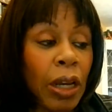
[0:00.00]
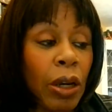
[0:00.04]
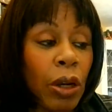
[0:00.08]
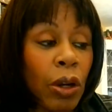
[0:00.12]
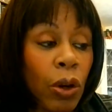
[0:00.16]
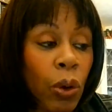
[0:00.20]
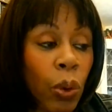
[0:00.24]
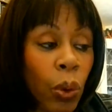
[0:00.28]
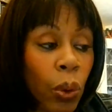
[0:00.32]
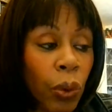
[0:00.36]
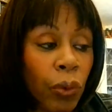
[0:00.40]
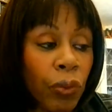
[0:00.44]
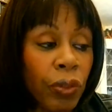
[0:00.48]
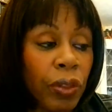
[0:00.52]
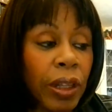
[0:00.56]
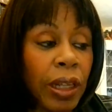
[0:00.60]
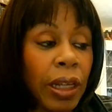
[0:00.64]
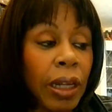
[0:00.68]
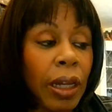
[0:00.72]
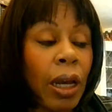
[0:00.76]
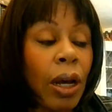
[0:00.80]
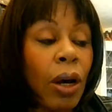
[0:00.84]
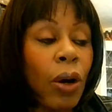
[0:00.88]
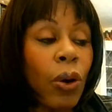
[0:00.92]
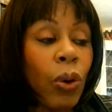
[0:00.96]
halt
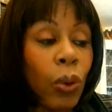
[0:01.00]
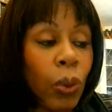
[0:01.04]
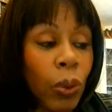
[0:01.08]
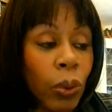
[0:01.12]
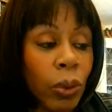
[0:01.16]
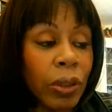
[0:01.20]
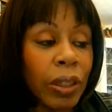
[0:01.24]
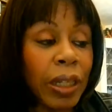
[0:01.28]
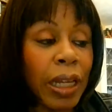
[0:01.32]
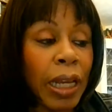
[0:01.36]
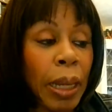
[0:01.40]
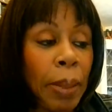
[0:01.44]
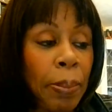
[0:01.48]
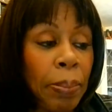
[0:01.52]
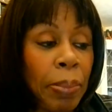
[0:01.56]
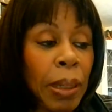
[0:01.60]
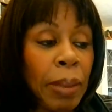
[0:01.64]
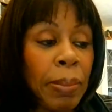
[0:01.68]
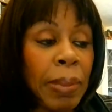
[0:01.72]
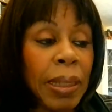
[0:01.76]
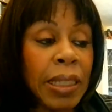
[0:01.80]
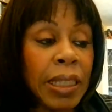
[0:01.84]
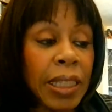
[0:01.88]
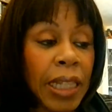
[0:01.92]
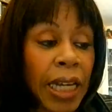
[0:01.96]
the, halt the
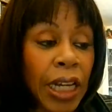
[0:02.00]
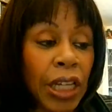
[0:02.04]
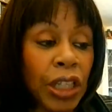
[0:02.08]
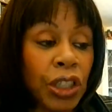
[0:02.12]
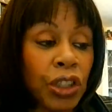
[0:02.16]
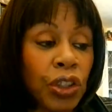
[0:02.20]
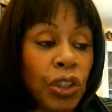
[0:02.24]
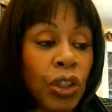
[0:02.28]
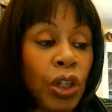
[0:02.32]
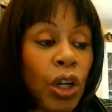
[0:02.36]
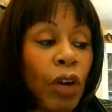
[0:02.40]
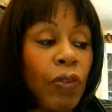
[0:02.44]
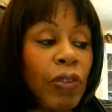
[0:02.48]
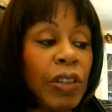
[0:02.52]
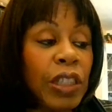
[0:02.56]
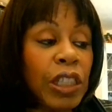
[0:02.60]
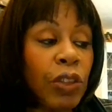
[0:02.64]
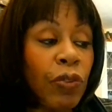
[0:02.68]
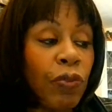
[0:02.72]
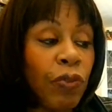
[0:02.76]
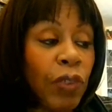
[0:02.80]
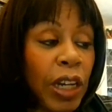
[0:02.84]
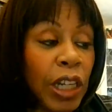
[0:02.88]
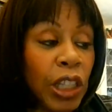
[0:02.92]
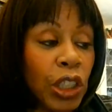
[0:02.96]
implementation of its
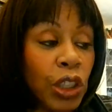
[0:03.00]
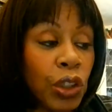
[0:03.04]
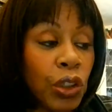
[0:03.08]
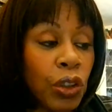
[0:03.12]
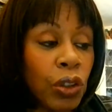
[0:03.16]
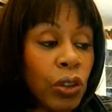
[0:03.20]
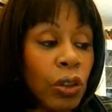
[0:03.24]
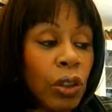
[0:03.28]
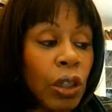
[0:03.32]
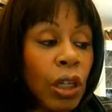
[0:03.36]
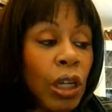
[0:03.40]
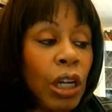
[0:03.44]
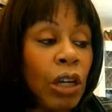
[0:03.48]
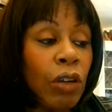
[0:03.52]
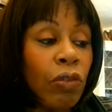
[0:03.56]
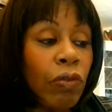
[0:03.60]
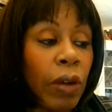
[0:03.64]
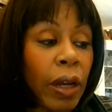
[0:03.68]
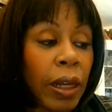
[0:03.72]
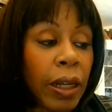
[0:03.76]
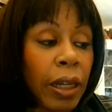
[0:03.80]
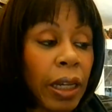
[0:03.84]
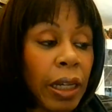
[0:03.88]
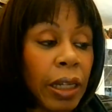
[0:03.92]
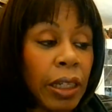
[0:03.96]
facial
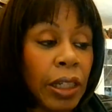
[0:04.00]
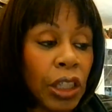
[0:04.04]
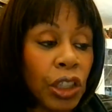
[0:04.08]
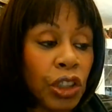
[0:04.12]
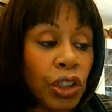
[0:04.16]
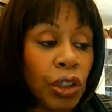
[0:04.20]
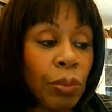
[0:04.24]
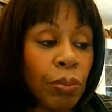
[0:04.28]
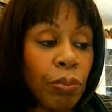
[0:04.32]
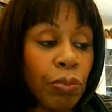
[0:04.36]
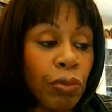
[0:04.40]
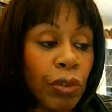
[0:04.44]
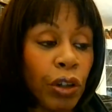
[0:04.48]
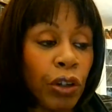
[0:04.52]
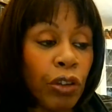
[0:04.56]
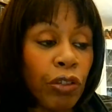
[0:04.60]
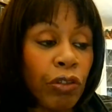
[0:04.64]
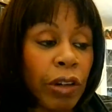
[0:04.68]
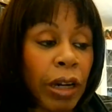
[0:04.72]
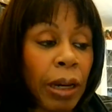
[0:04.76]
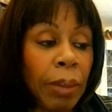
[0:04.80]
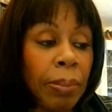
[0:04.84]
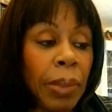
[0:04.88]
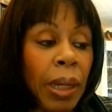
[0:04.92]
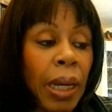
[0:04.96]
recognition
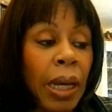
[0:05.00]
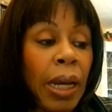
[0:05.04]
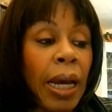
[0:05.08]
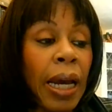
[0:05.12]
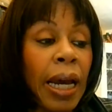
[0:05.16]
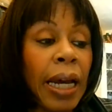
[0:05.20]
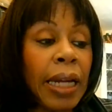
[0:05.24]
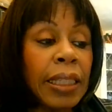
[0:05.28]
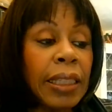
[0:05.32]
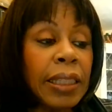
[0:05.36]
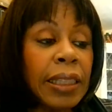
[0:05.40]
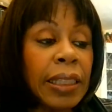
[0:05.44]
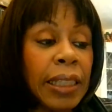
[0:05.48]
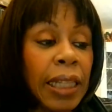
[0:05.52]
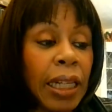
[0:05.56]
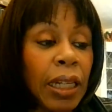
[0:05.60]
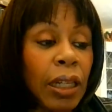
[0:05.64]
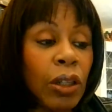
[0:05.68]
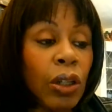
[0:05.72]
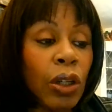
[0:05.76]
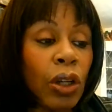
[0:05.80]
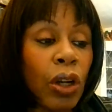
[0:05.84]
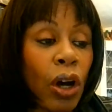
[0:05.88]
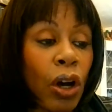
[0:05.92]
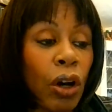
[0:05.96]
program
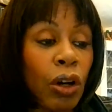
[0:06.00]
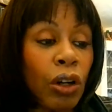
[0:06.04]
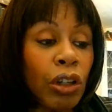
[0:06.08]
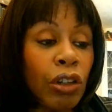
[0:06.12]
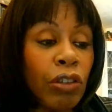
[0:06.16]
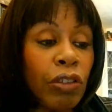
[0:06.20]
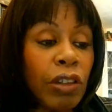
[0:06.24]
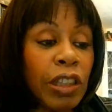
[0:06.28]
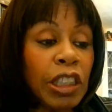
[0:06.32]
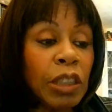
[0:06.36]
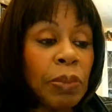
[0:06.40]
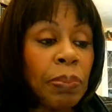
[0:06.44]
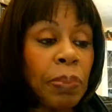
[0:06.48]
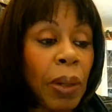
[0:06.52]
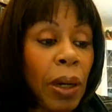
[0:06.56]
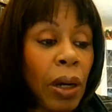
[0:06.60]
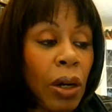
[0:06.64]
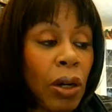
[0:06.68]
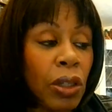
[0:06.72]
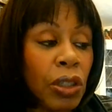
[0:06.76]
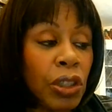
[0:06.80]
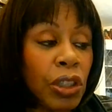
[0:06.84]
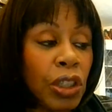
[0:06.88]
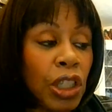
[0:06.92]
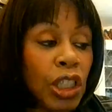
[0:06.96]
until Congress
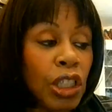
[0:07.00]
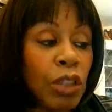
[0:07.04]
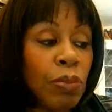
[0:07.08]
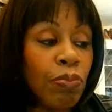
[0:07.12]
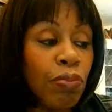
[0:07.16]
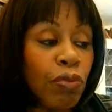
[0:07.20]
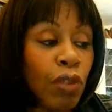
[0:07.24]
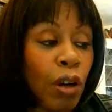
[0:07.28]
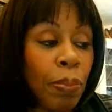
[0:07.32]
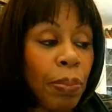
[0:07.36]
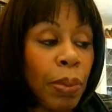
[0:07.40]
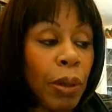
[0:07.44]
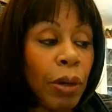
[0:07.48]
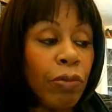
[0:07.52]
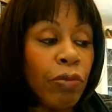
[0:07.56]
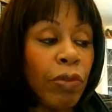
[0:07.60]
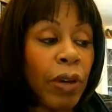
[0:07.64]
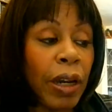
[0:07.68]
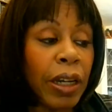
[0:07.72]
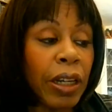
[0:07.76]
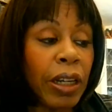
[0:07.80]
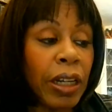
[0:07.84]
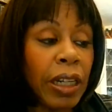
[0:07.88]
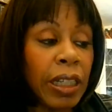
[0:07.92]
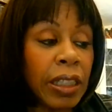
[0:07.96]
passes proper
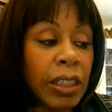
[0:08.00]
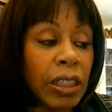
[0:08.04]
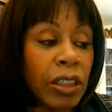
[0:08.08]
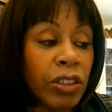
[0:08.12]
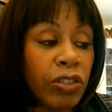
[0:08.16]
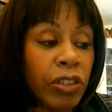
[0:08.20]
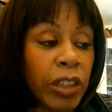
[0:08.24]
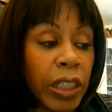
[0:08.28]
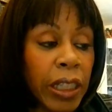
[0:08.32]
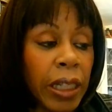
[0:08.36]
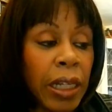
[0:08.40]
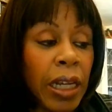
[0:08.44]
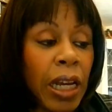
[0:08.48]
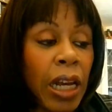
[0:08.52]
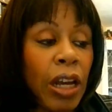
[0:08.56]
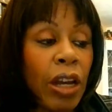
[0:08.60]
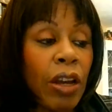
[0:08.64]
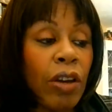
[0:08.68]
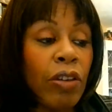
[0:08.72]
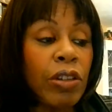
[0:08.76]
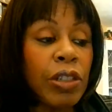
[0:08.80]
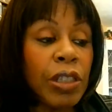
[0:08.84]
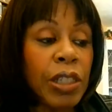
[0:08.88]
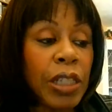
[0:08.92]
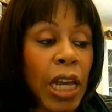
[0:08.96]
regulatory
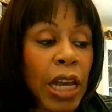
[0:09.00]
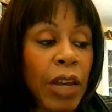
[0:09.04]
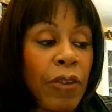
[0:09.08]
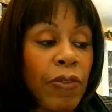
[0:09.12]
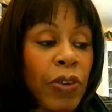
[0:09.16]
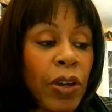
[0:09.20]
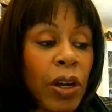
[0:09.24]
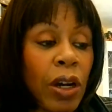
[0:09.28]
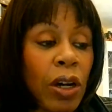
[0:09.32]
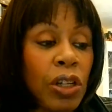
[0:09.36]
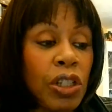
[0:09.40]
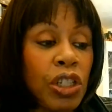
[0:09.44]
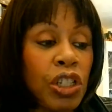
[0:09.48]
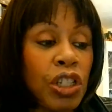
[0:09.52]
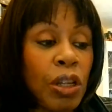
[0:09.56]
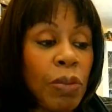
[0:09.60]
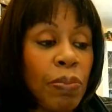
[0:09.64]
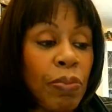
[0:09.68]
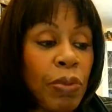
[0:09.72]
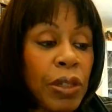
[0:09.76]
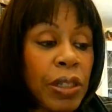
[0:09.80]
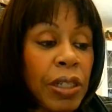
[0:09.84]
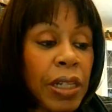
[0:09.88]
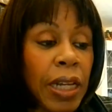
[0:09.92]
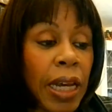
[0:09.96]
safeguards to
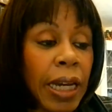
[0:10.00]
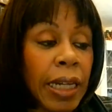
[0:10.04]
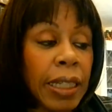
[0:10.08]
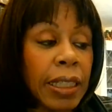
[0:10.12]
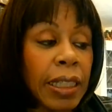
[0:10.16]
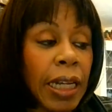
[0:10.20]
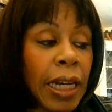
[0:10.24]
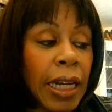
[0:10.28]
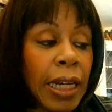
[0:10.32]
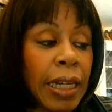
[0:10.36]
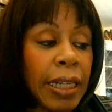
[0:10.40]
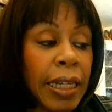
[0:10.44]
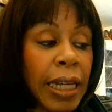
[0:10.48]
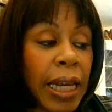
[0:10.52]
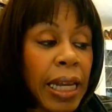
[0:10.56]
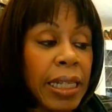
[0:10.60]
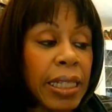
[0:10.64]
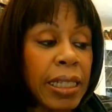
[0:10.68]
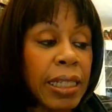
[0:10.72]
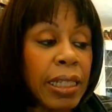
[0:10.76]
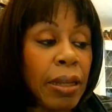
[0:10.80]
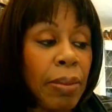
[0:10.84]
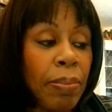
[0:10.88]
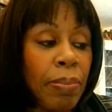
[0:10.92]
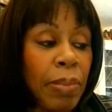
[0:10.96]
protect
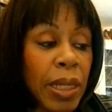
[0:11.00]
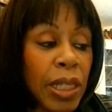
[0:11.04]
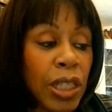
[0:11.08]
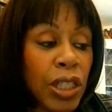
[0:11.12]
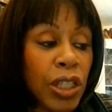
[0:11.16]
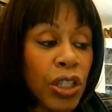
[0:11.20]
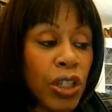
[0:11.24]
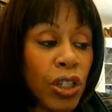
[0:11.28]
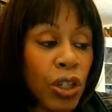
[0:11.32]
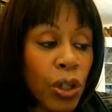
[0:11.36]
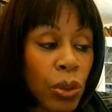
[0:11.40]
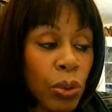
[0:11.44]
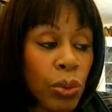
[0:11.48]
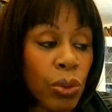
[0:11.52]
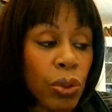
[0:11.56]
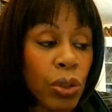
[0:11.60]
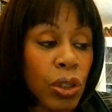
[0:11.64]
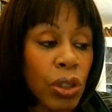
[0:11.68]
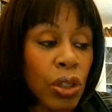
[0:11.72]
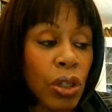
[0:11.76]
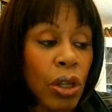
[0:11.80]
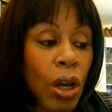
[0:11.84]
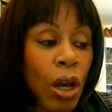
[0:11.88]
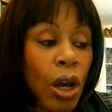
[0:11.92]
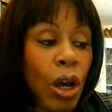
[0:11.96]
against the
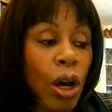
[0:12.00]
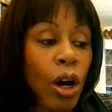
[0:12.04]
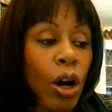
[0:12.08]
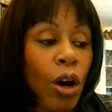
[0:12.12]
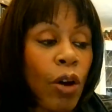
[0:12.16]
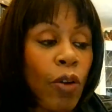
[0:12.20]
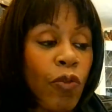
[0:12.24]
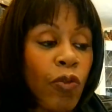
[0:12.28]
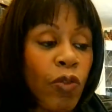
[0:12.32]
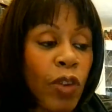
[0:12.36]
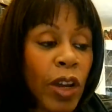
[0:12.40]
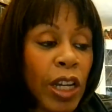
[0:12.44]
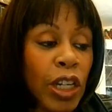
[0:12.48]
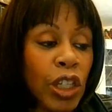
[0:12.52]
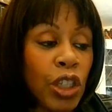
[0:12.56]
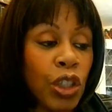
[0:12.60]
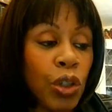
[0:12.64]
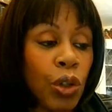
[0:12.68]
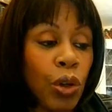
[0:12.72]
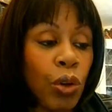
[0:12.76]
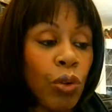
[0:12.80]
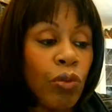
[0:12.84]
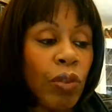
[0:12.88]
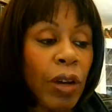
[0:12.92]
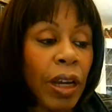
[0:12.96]
misuse of
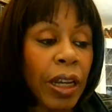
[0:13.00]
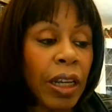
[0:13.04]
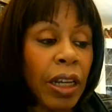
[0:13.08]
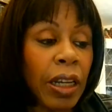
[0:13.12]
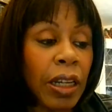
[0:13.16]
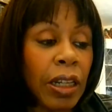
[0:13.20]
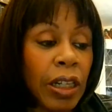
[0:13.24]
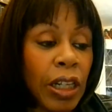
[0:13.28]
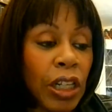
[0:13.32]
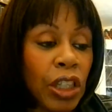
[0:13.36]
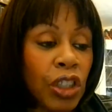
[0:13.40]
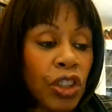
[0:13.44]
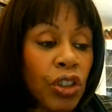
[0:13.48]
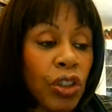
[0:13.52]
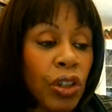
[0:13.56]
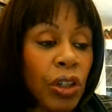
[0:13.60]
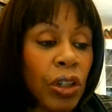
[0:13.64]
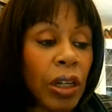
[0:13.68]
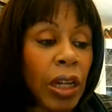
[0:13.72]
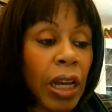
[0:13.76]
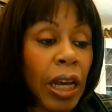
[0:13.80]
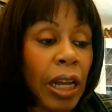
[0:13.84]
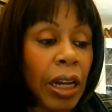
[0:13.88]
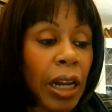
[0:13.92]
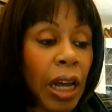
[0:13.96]
facial recognition
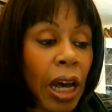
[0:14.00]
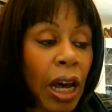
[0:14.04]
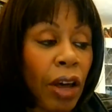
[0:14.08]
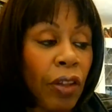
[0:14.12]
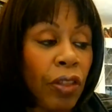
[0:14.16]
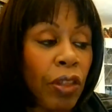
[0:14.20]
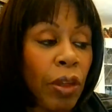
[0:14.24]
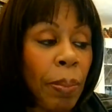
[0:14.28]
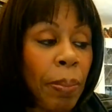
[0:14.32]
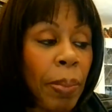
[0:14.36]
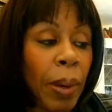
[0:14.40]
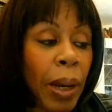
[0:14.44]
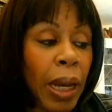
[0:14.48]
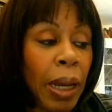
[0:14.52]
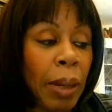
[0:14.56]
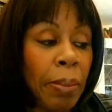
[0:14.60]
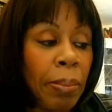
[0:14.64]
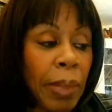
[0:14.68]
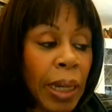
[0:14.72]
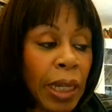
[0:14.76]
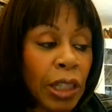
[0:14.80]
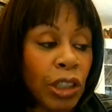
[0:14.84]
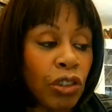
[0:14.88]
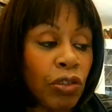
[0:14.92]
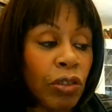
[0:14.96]
and other
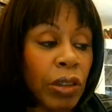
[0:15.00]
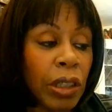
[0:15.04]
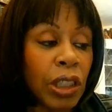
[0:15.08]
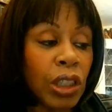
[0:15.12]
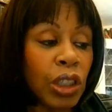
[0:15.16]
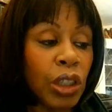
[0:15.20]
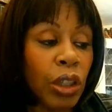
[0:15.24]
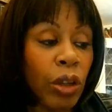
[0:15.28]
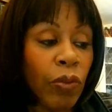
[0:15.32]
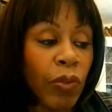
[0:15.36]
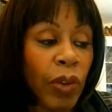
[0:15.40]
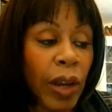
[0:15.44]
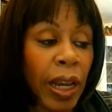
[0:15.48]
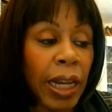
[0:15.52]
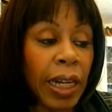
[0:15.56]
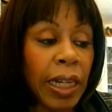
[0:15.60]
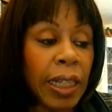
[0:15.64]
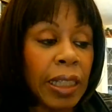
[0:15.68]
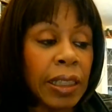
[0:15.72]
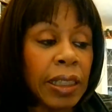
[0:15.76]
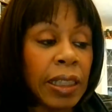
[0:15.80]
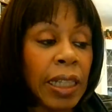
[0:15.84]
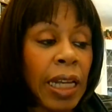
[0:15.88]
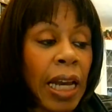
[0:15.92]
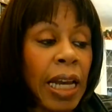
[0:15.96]
biometric
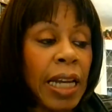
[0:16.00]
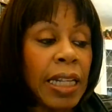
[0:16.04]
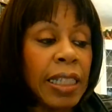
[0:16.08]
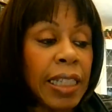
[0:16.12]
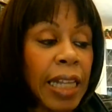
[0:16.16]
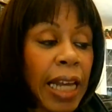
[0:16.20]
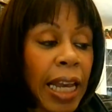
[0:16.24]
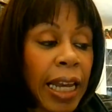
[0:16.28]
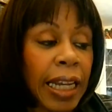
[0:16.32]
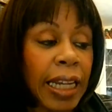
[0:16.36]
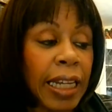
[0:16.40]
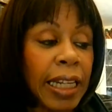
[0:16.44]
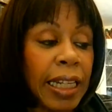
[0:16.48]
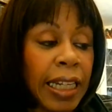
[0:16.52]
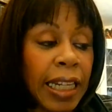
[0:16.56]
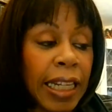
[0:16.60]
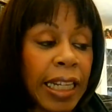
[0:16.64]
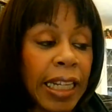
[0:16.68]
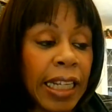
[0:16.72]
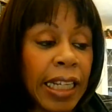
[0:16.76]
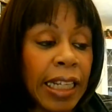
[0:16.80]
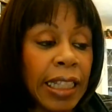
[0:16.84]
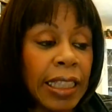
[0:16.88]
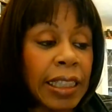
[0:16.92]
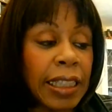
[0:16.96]
surveillance
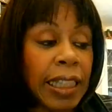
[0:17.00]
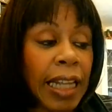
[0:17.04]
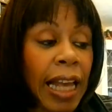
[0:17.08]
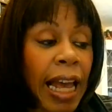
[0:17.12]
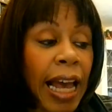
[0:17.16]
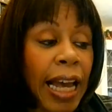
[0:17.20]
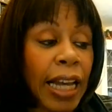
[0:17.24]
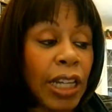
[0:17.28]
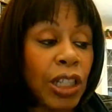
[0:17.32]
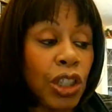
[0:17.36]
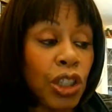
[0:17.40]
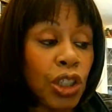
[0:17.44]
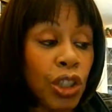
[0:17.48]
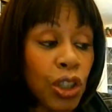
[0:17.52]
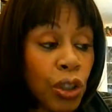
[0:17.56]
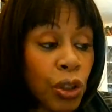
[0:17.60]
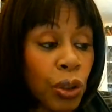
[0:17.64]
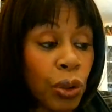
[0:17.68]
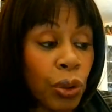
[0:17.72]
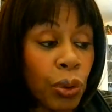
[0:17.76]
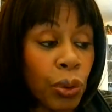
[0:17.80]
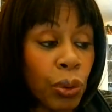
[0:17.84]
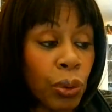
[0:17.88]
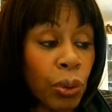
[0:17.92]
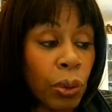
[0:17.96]
techniques, and
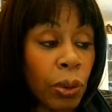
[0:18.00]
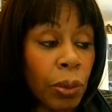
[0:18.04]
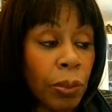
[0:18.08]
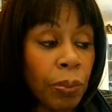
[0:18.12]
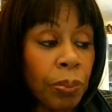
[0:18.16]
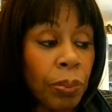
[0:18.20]
two,